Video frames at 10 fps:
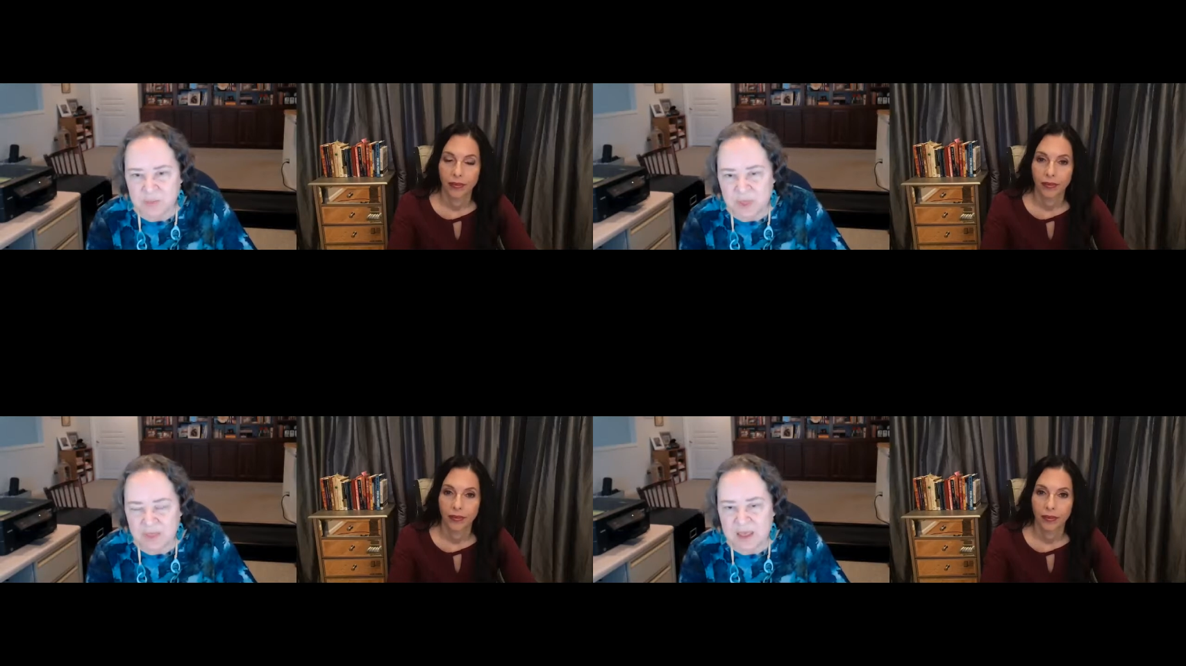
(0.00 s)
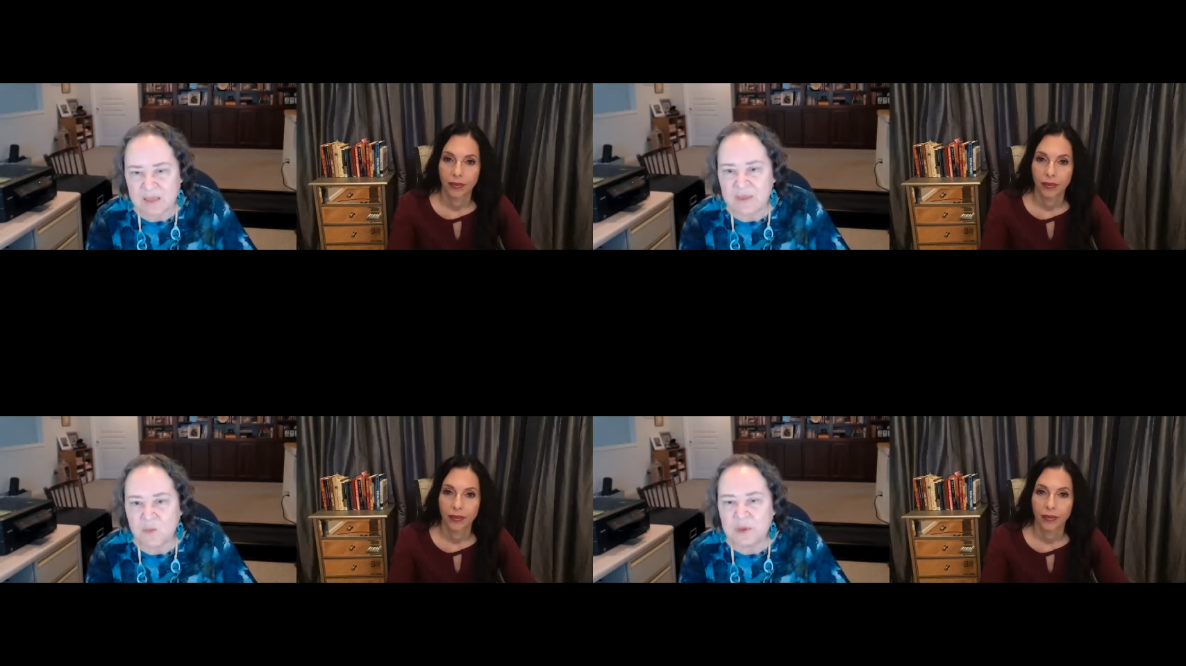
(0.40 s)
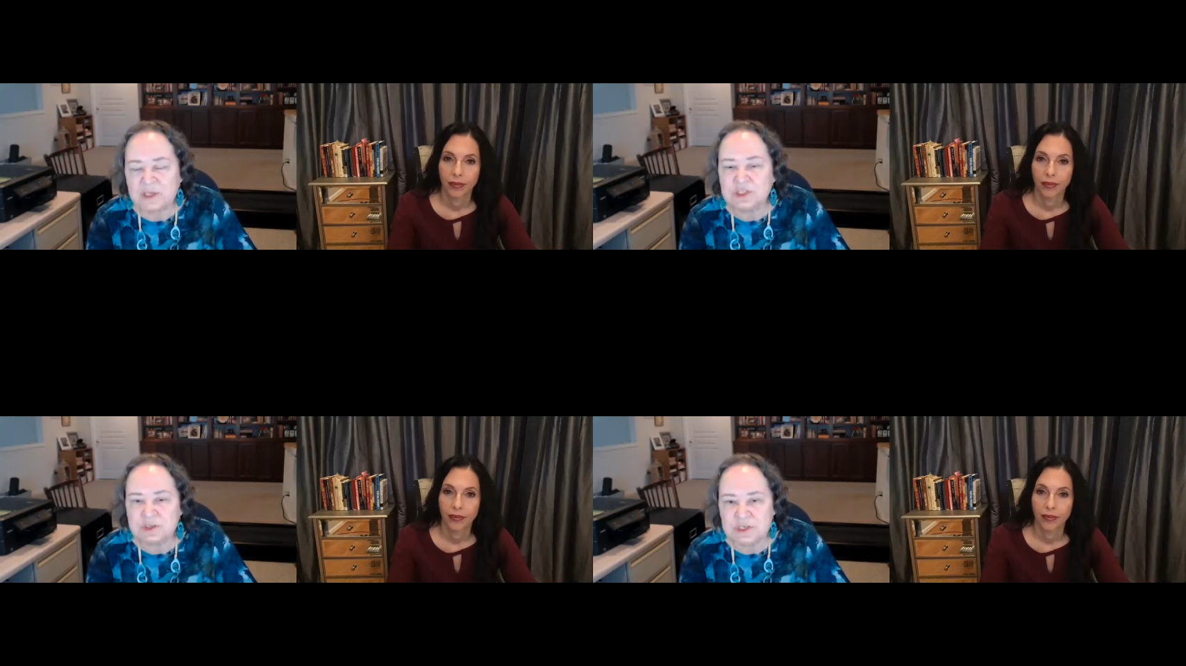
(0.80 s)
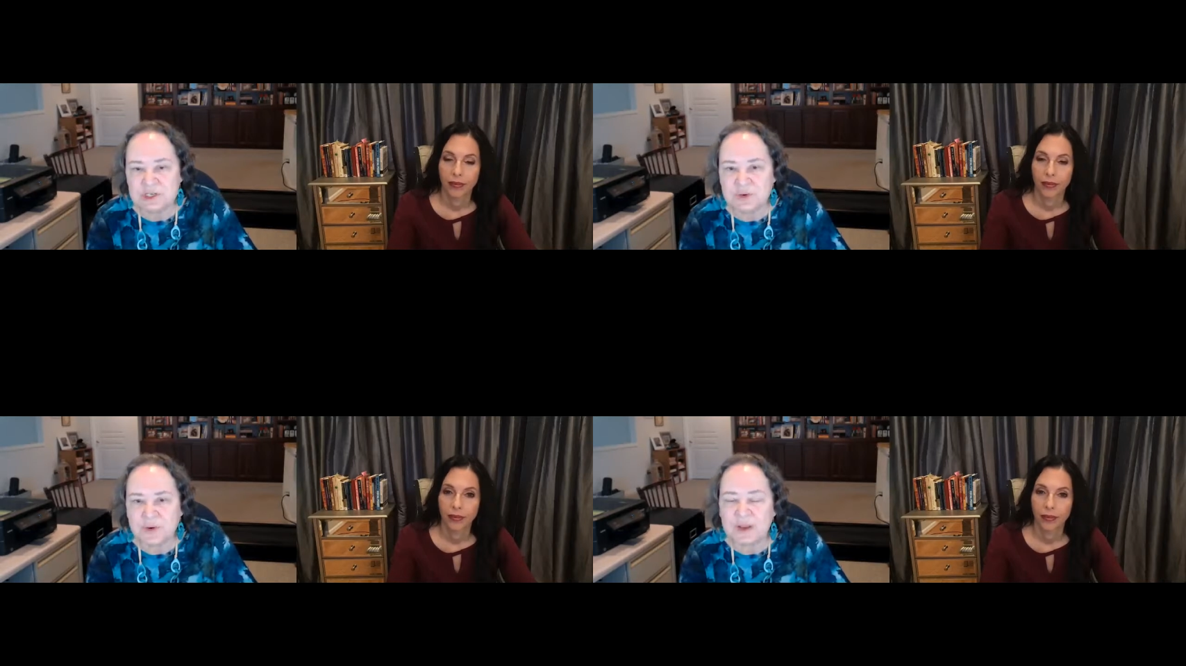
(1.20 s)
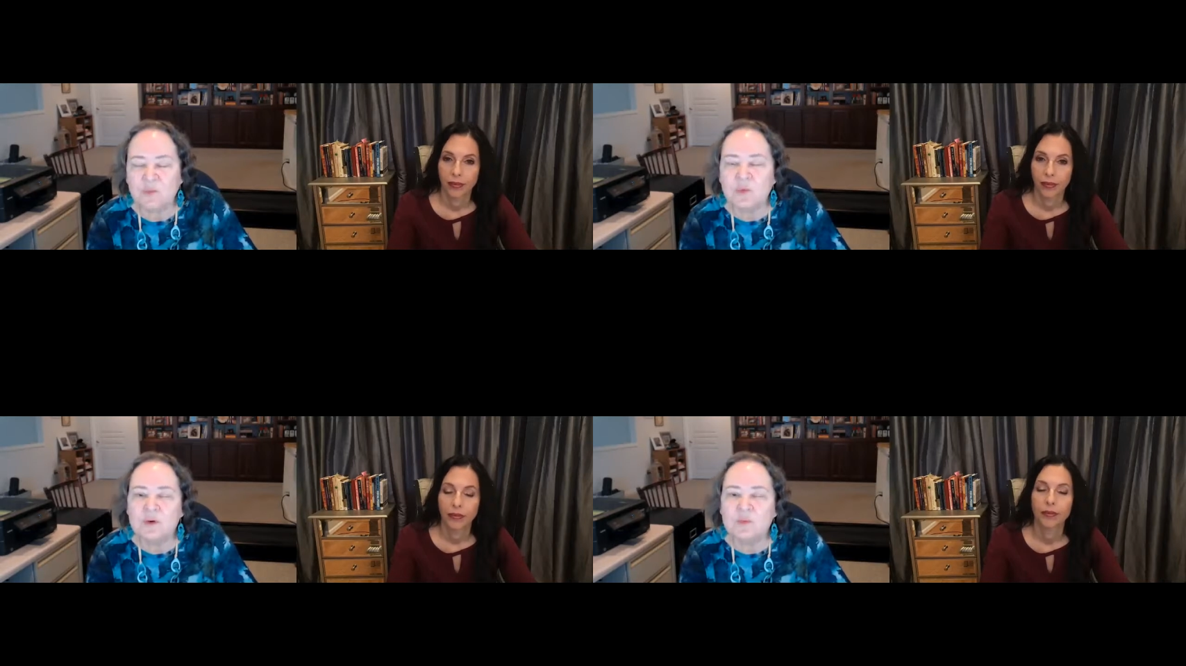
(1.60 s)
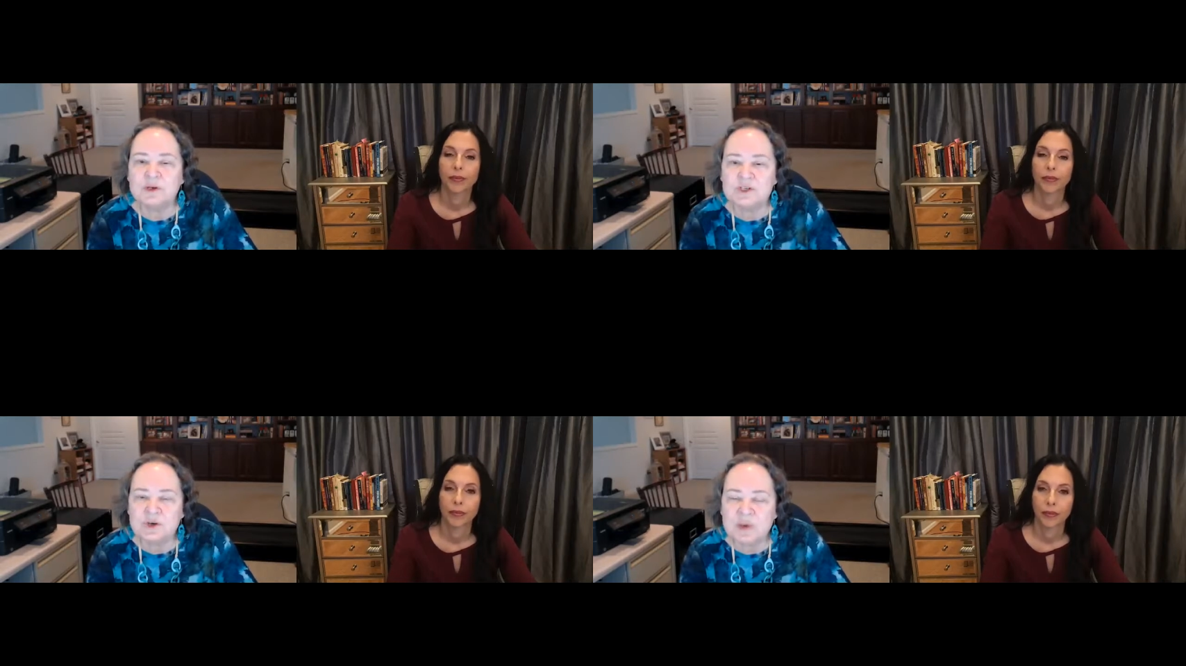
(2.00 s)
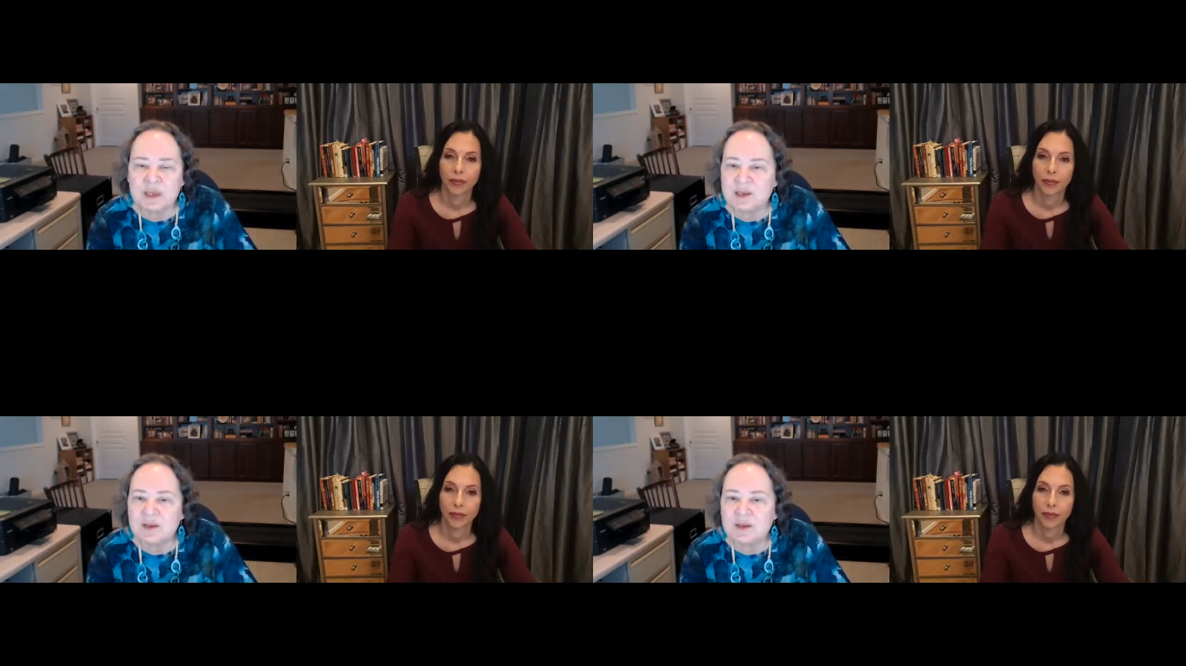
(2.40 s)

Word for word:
Speaker 1: we think that we should do it, where we're doing it